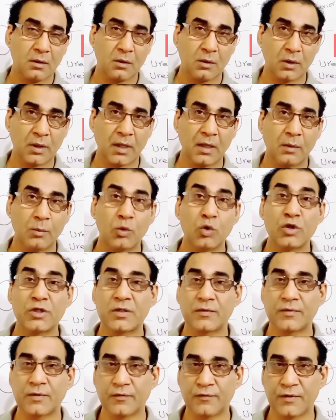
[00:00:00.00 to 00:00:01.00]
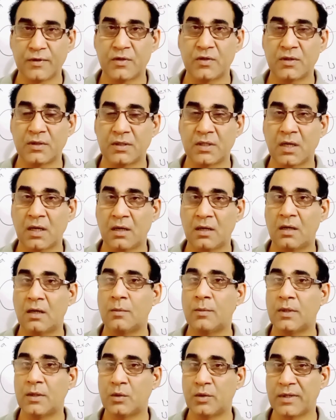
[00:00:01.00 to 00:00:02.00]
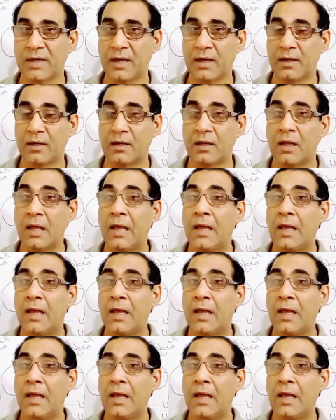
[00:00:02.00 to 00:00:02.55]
Okay, most of the fishes are ammonotelic.